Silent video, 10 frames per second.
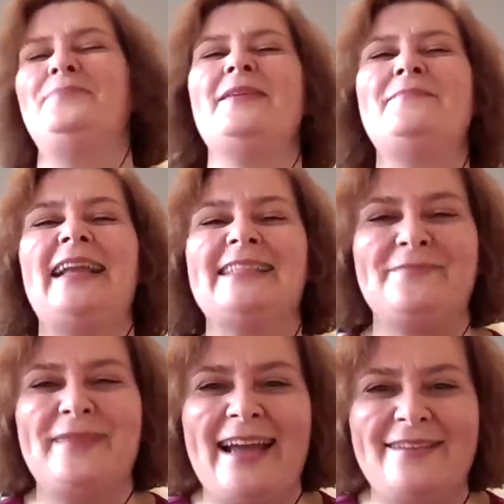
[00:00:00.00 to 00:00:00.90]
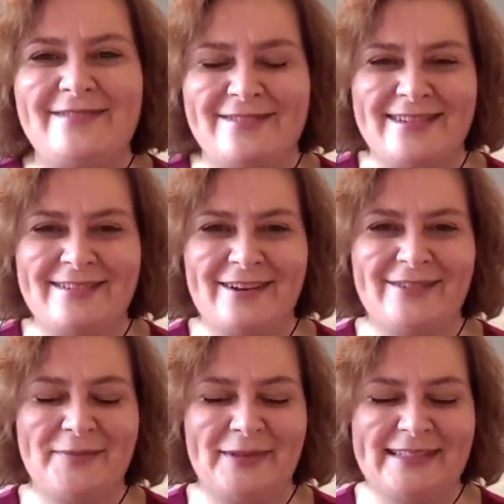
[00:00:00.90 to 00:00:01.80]
patterns of behaviour and
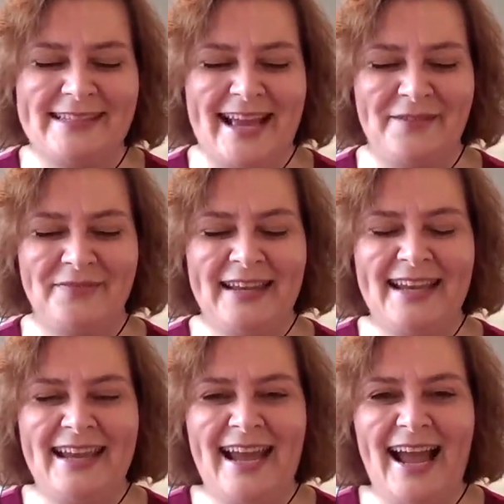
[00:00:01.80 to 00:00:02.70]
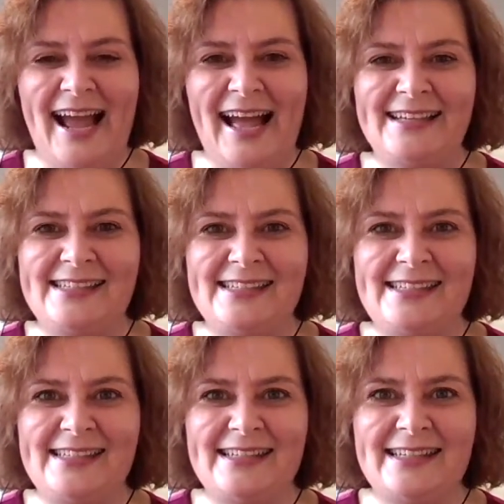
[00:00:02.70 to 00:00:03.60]
responses out. And
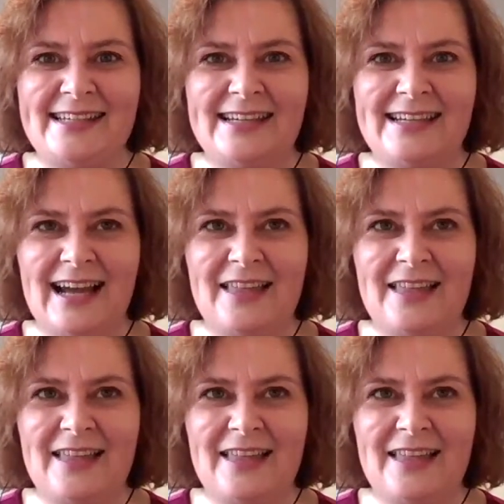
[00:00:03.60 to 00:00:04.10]
I